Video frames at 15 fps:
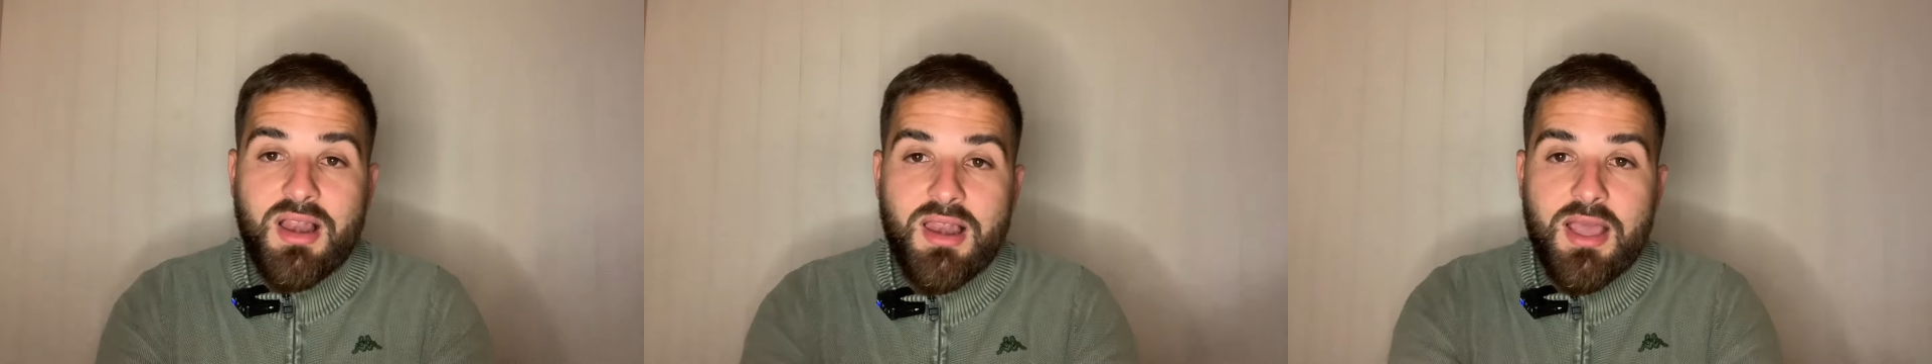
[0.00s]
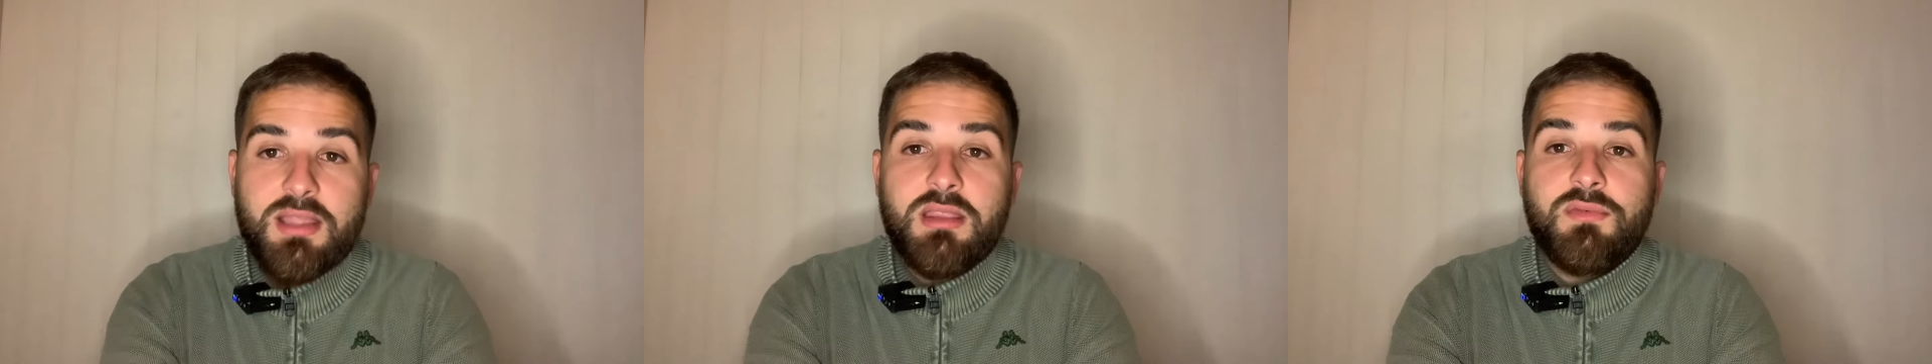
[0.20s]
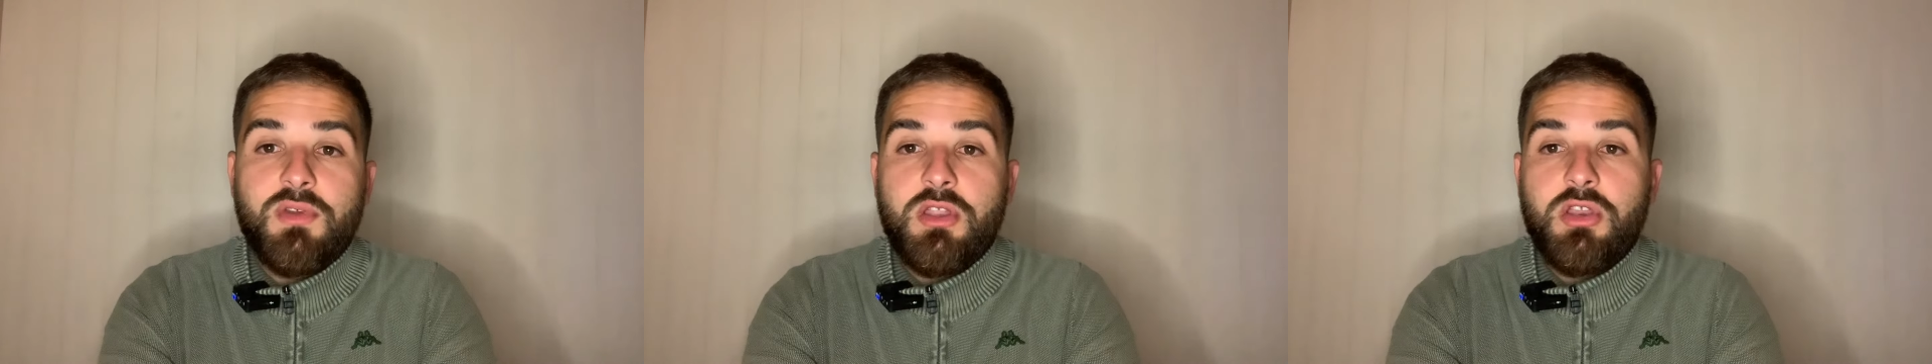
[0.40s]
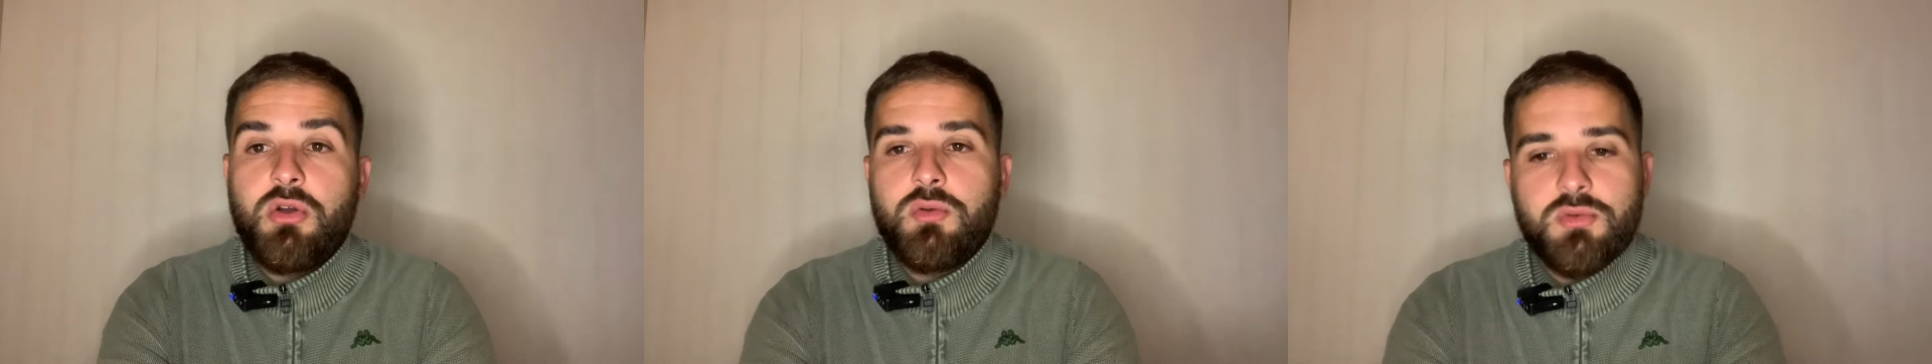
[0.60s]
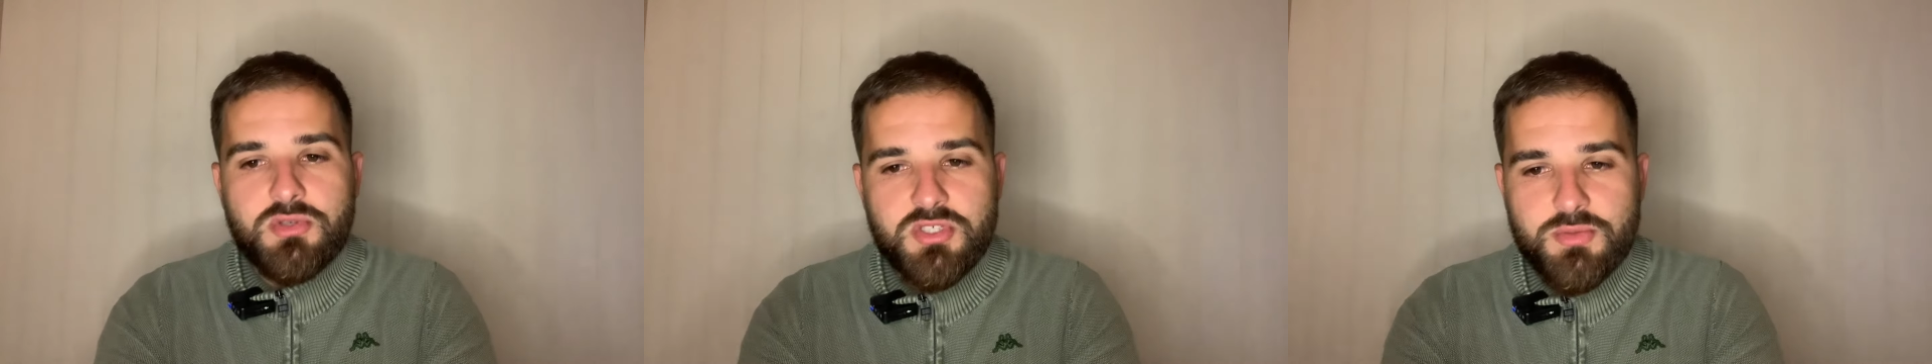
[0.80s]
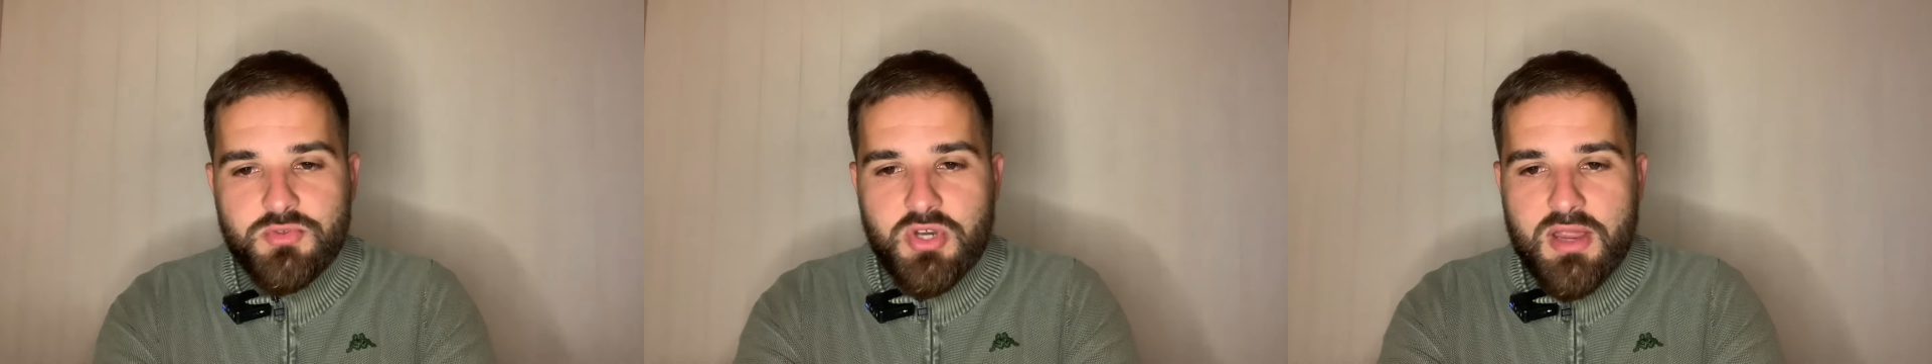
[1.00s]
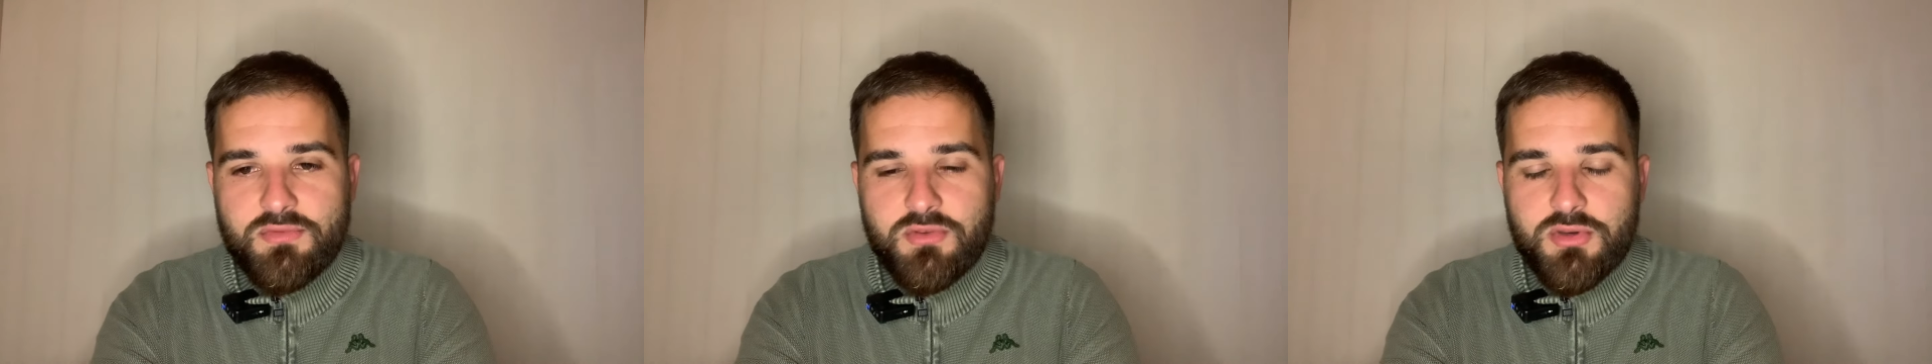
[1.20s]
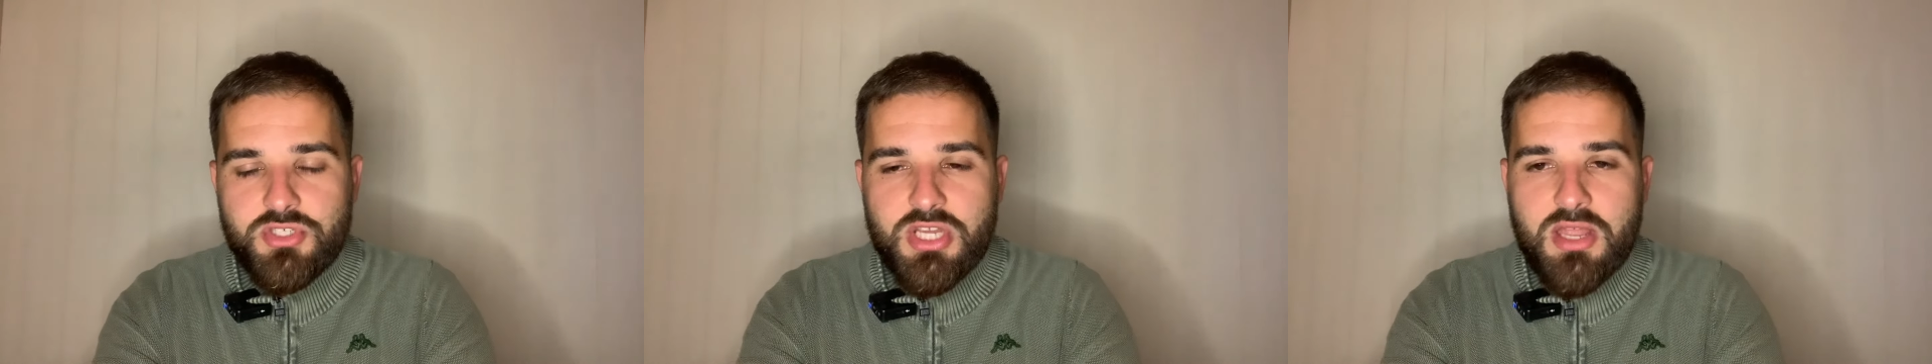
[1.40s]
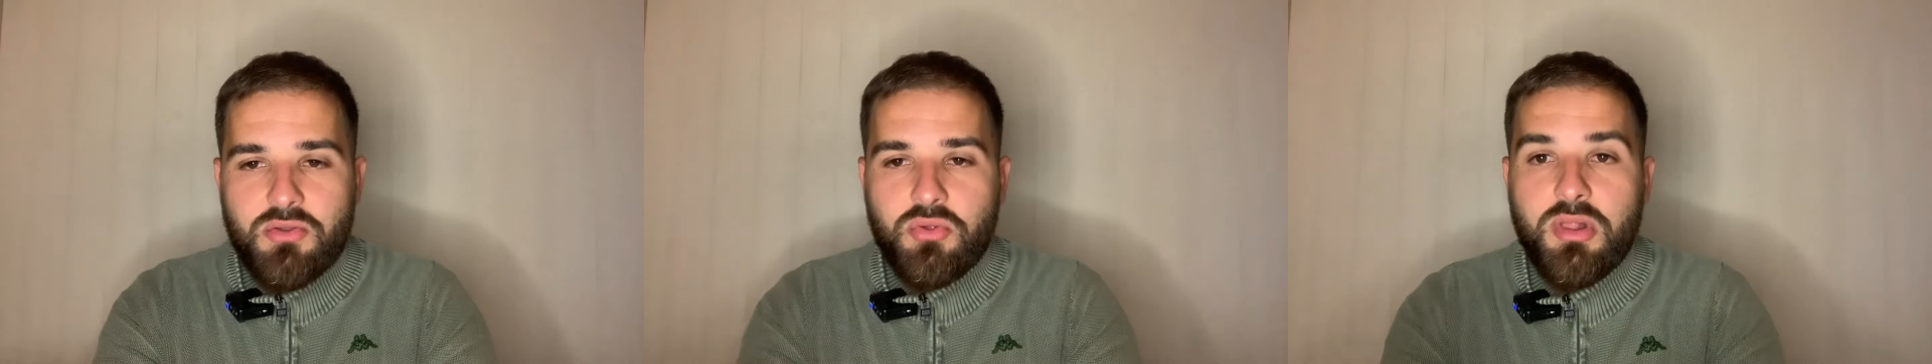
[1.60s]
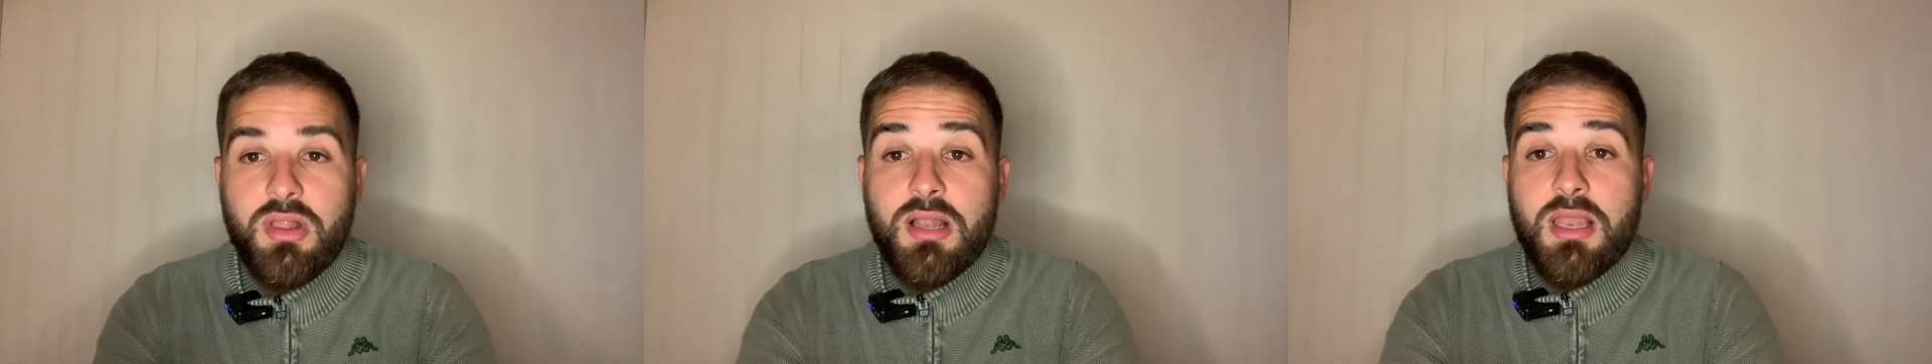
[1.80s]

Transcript: like the video, subscribe to the channel.